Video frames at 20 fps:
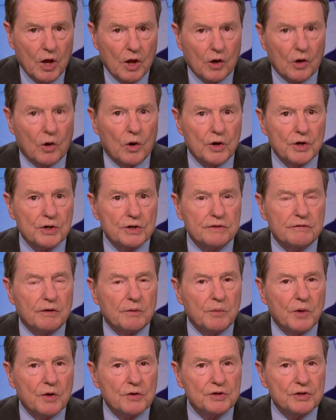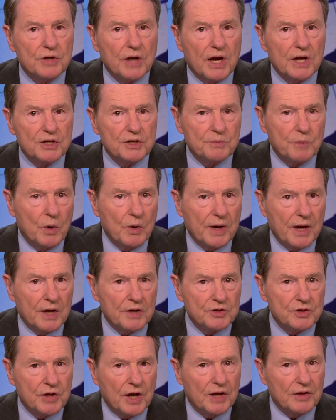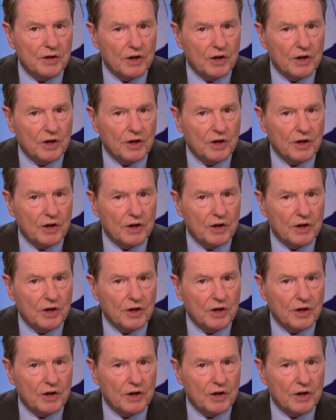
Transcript: Lawyers for both sides spoke outside